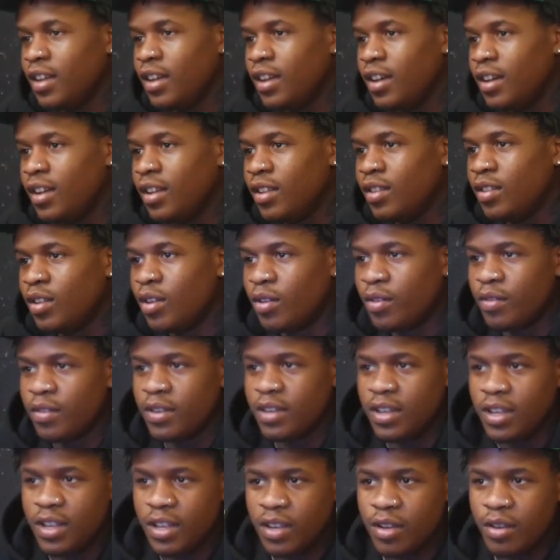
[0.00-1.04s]
Lauryn
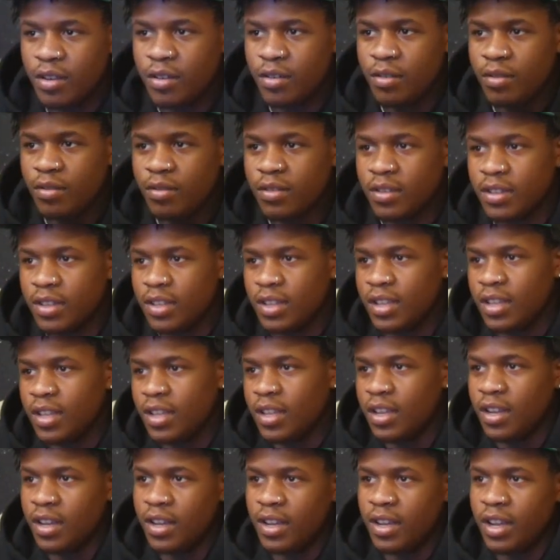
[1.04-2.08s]
Hill,
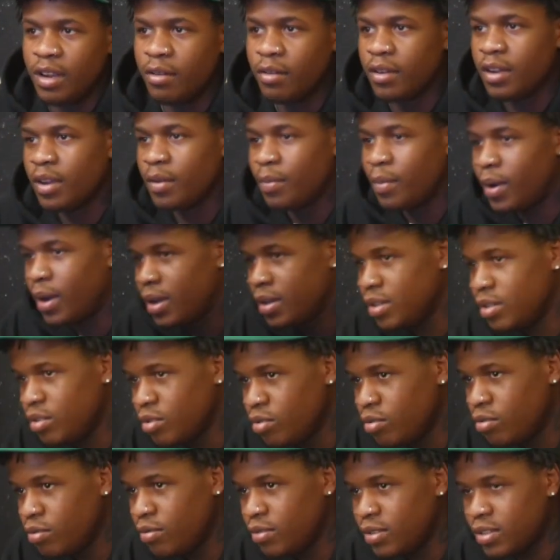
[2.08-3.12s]
Erykah
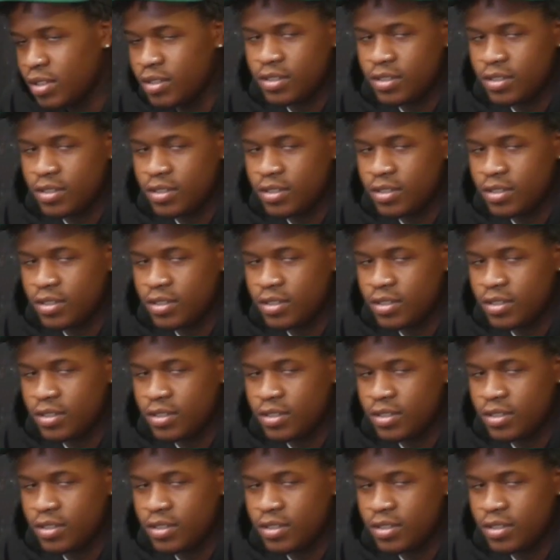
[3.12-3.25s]
Badu. So